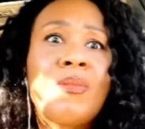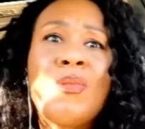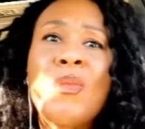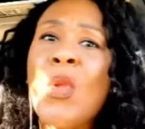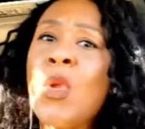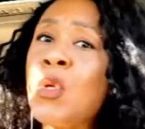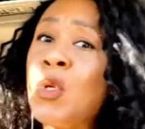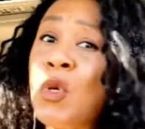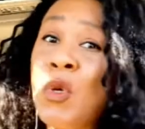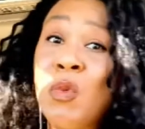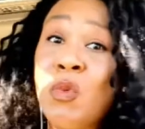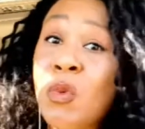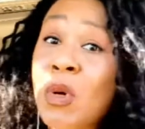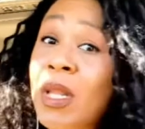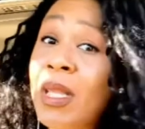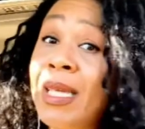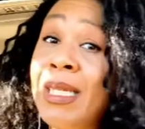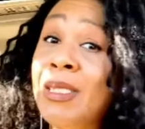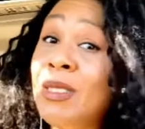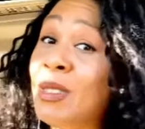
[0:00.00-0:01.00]
you
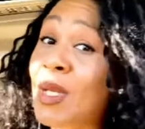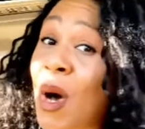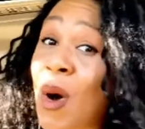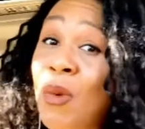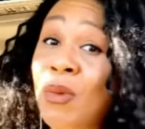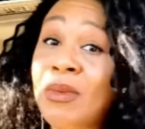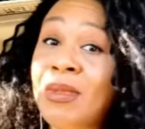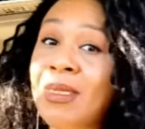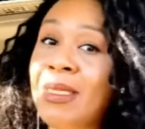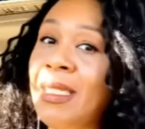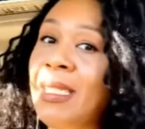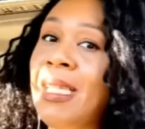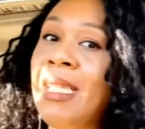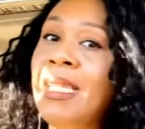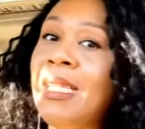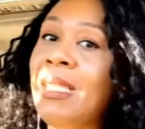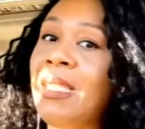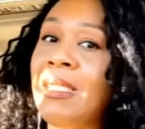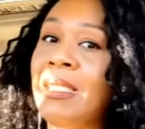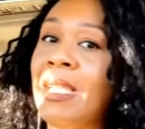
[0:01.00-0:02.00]
really don't
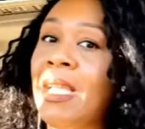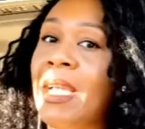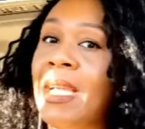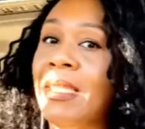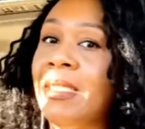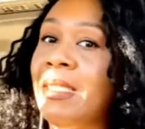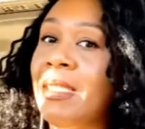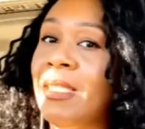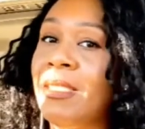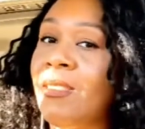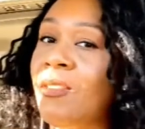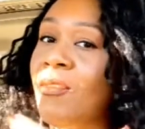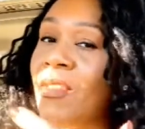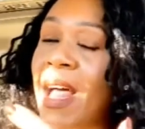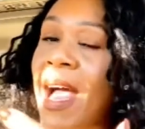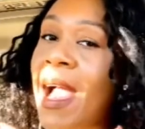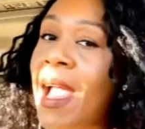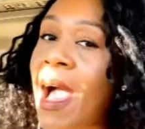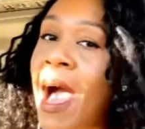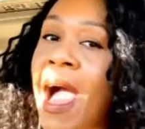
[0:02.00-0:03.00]
need the extensive
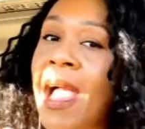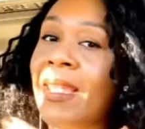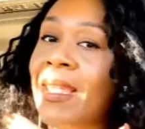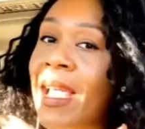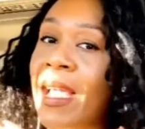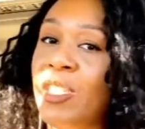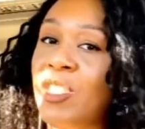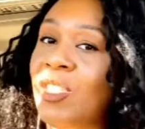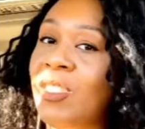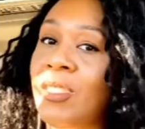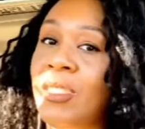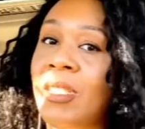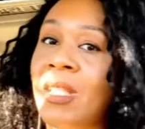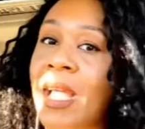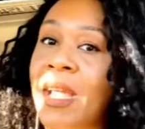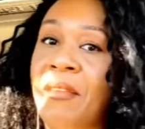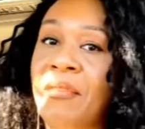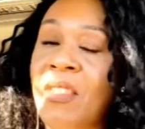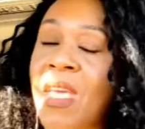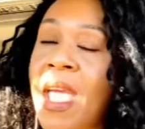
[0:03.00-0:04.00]
eyelashes
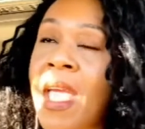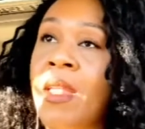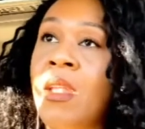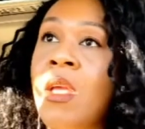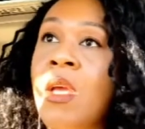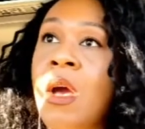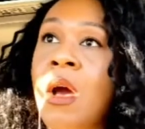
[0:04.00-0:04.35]
like that.